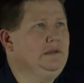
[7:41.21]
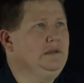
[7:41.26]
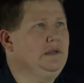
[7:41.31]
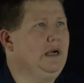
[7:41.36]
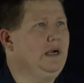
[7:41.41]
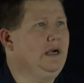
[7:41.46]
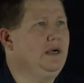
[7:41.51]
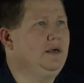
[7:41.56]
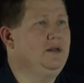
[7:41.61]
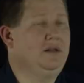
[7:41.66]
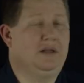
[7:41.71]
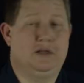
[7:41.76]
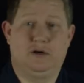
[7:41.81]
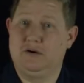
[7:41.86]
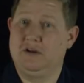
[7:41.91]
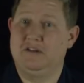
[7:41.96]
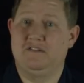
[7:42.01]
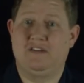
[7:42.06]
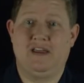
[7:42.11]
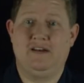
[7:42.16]
uh, little
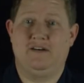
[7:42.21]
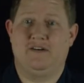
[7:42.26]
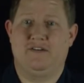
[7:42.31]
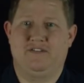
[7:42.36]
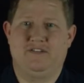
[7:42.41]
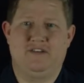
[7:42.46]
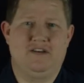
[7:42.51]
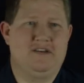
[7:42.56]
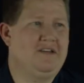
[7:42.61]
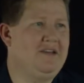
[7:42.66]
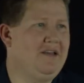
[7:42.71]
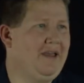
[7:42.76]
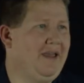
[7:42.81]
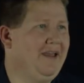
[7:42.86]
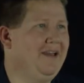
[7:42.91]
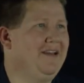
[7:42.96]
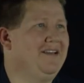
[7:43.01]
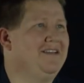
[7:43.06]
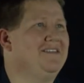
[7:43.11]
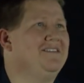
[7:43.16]
containers.
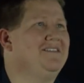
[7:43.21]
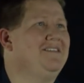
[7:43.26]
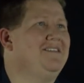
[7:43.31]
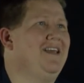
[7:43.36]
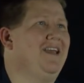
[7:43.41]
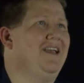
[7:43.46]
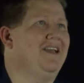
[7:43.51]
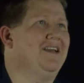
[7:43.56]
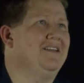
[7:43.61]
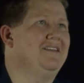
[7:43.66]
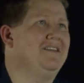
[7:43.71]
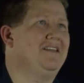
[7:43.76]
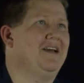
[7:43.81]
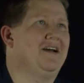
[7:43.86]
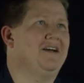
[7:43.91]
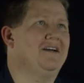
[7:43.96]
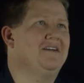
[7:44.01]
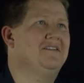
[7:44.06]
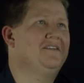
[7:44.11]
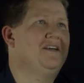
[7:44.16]
And, and,
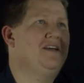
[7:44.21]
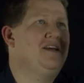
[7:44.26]
uh,